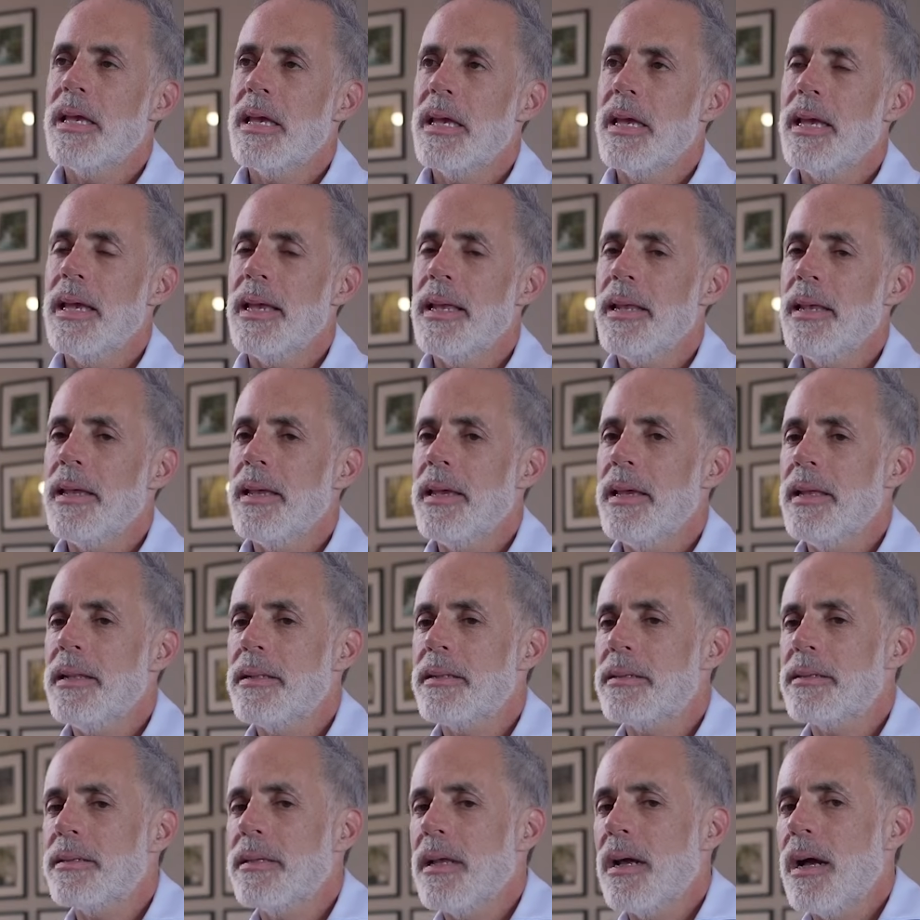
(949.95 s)

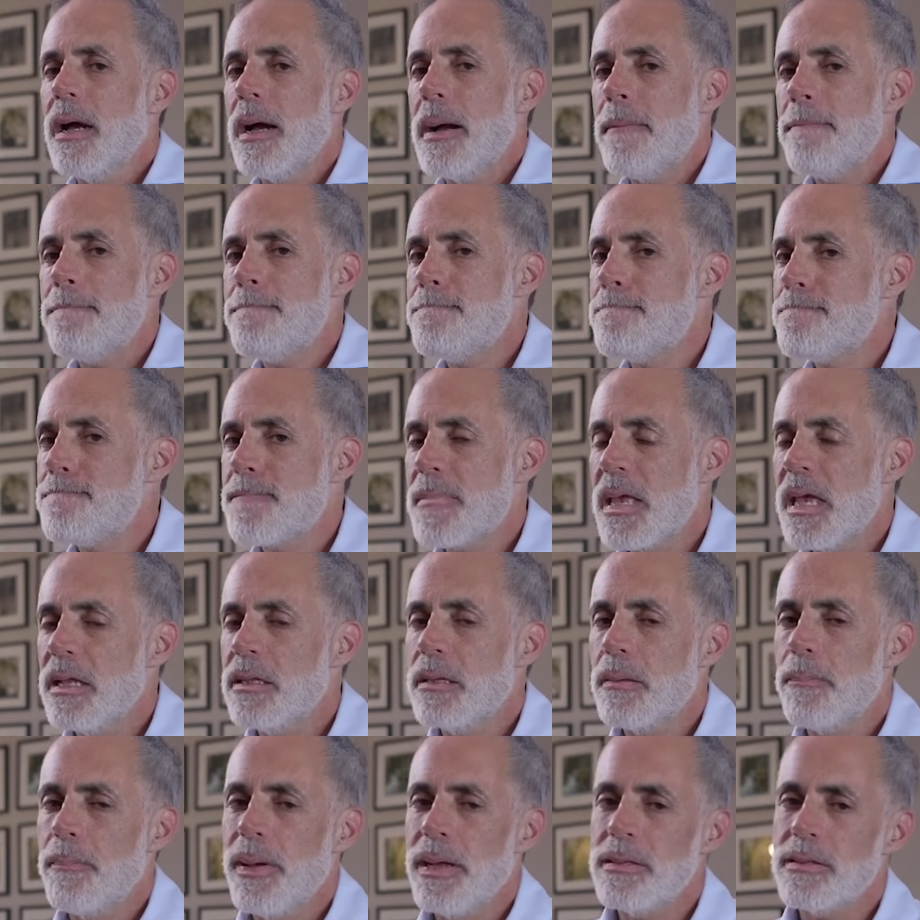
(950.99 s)
it
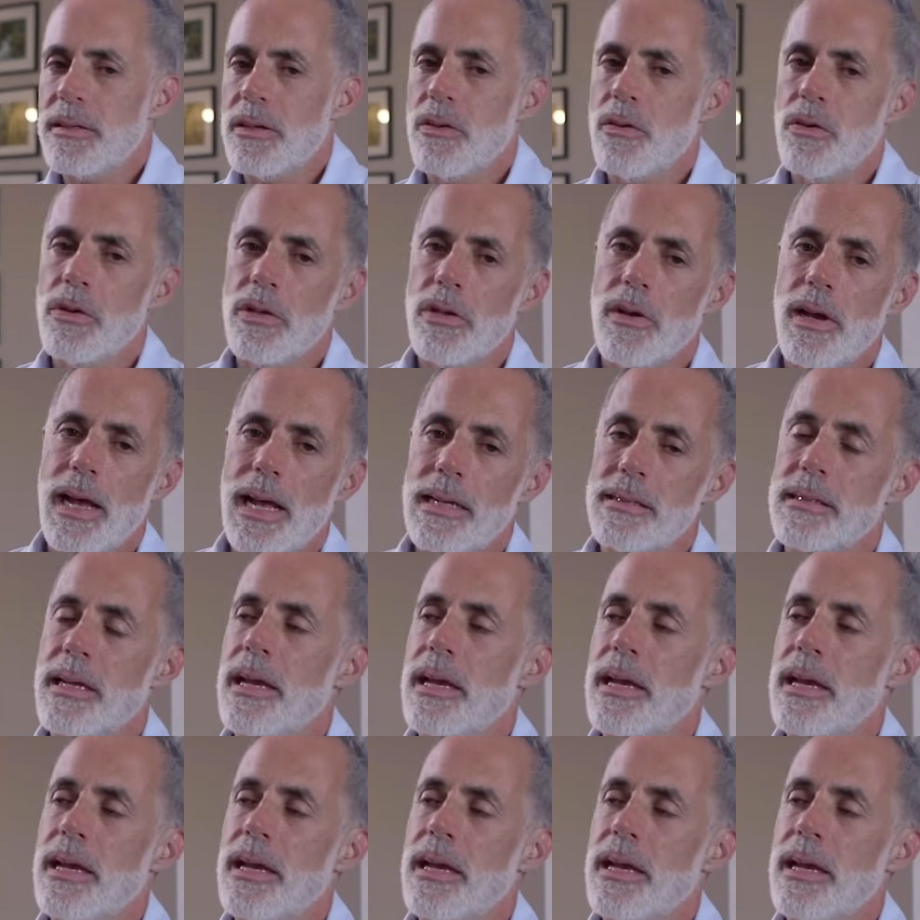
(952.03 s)
depends on who you ask.